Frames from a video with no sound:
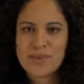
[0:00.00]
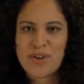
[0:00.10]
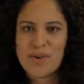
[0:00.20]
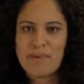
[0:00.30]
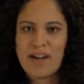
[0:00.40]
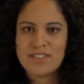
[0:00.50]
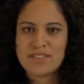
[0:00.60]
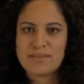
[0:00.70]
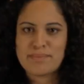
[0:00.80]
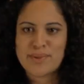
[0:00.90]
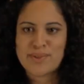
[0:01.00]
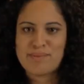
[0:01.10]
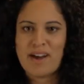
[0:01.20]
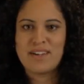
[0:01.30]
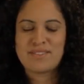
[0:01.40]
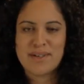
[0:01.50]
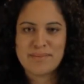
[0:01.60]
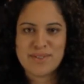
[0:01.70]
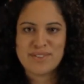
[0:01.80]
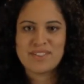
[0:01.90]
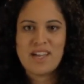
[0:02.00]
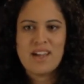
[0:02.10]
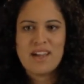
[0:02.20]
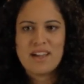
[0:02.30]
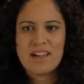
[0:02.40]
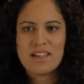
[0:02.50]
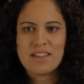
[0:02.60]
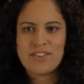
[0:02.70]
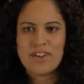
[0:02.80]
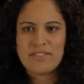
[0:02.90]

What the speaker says: home, I just bawled my eyes out because, I'd